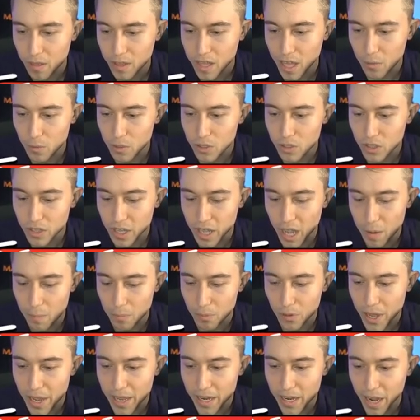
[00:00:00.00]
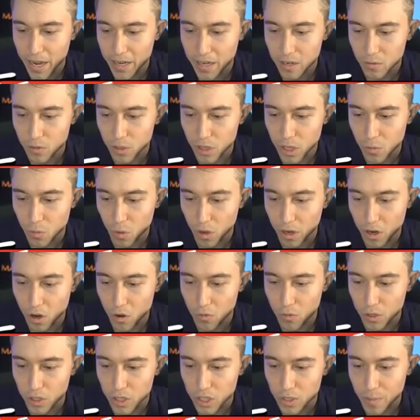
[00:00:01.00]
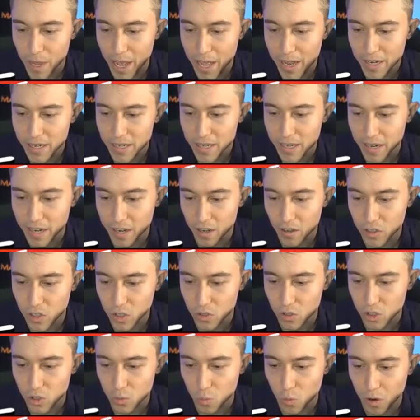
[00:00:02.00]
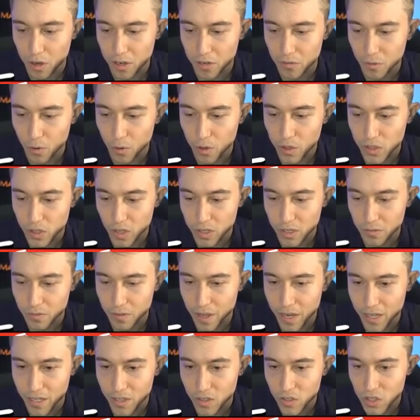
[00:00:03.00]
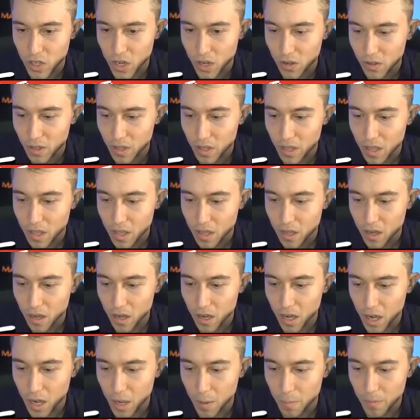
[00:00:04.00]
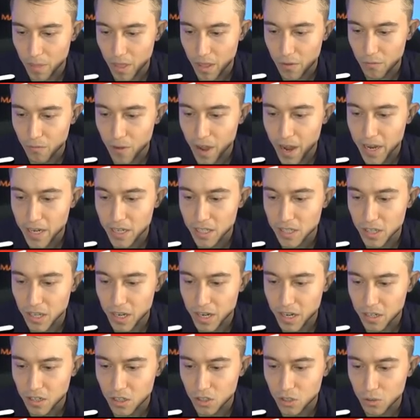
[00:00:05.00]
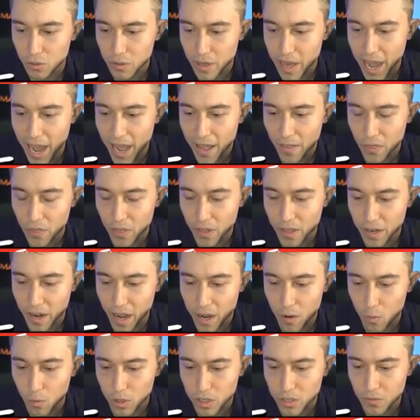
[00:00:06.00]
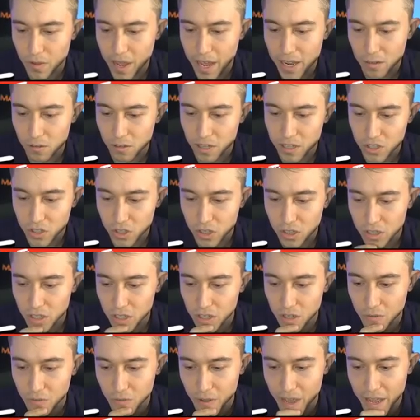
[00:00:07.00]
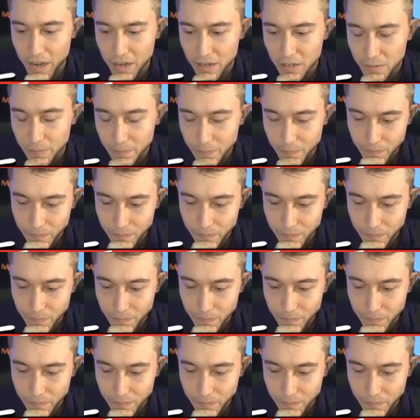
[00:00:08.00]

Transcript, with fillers: That was the game plan. I didn't really want to overspend, and I also just wanted to focus on defending, so. Um, if I didn't do that, then I wouldn't have had Elixir to defend,